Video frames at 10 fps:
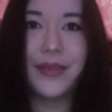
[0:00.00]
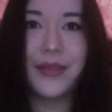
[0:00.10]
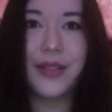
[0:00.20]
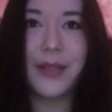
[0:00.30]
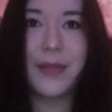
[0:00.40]

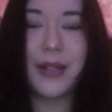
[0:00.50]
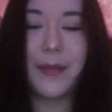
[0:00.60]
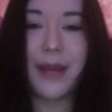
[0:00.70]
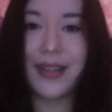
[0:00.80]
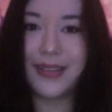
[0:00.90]
for it to be
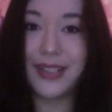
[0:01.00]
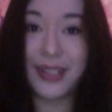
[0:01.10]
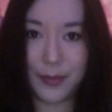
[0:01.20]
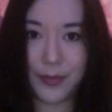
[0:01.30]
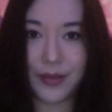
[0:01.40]
about
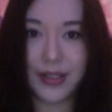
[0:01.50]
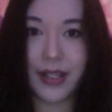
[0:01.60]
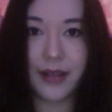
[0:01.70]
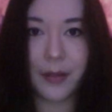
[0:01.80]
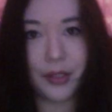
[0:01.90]

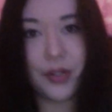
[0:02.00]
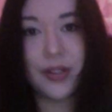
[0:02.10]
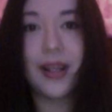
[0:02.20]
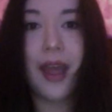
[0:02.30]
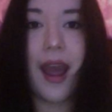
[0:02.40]
60% uploaded.